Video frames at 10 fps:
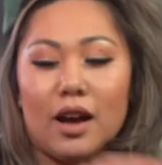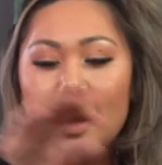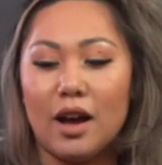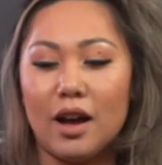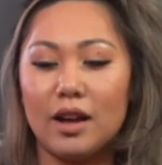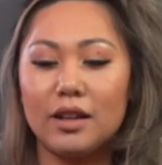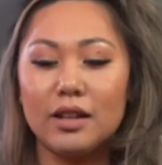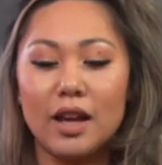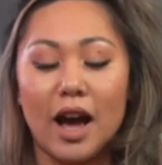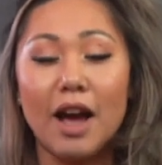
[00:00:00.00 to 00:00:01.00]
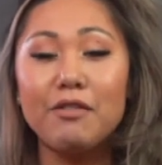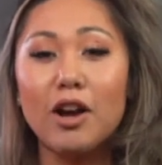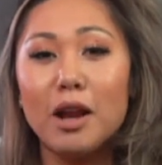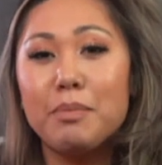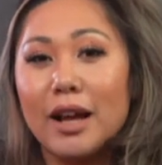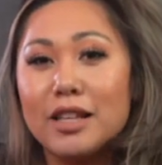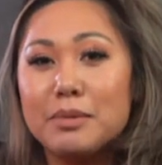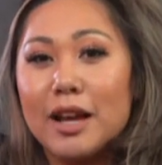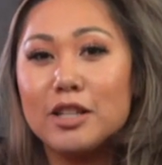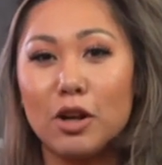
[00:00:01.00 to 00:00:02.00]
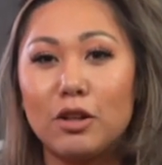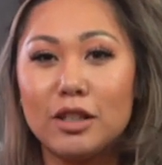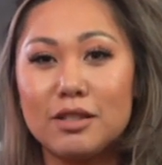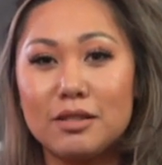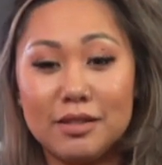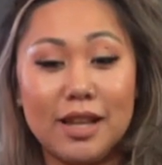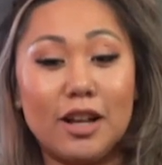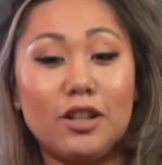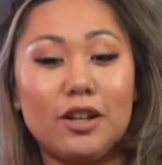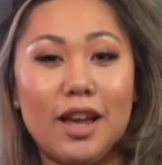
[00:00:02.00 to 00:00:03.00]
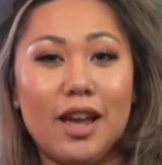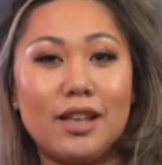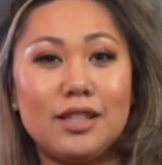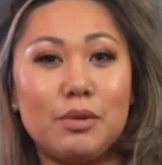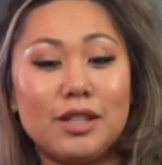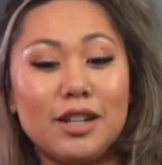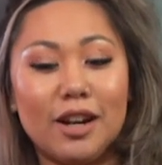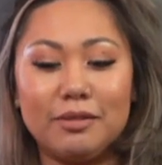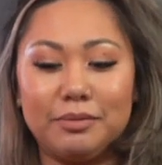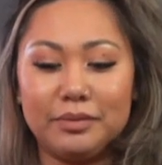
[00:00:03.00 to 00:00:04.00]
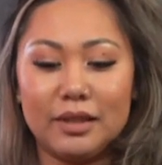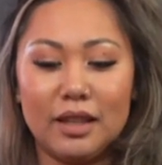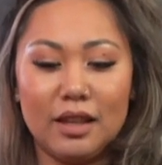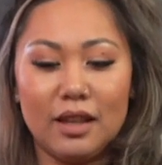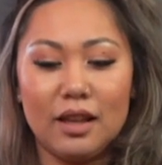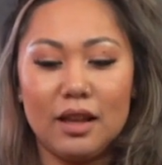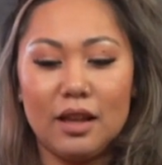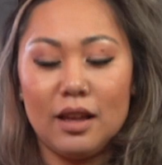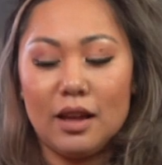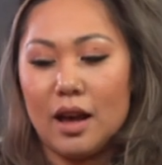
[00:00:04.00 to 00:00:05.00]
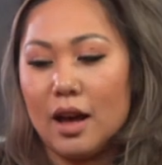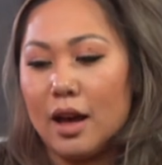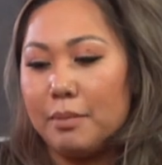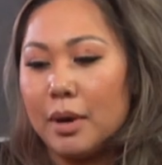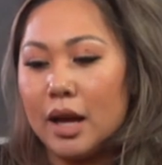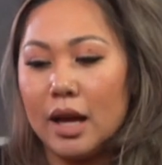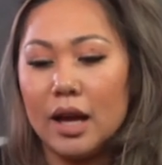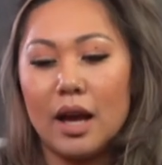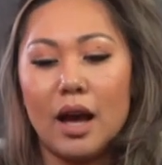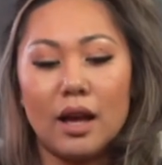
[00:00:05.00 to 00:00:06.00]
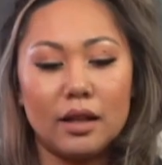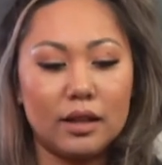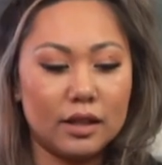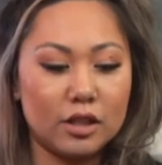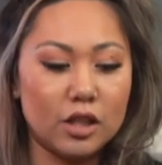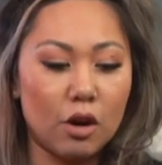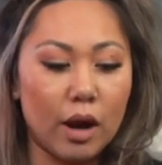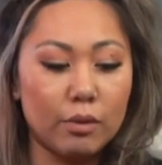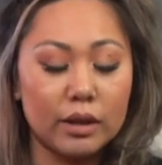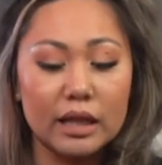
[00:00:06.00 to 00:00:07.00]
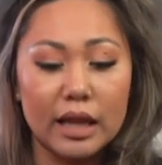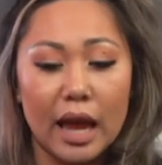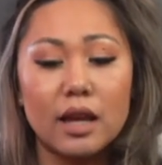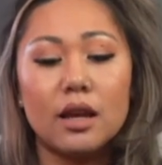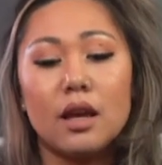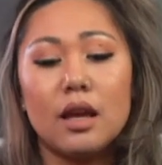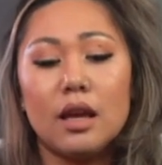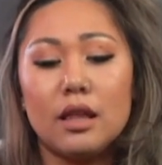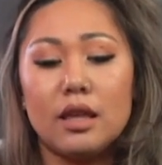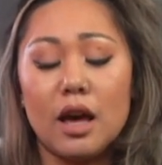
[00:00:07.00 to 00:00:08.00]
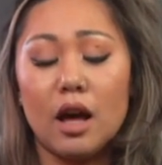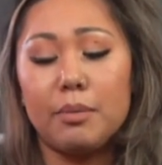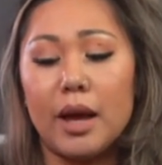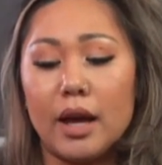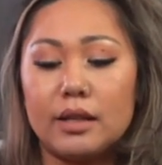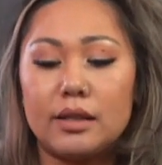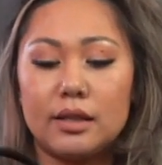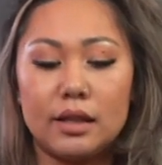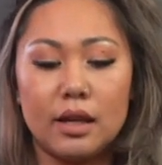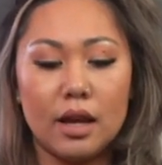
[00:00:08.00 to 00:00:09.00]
I have not unpacked this bag, so let's take a look and see what's in here. So I really like the LBX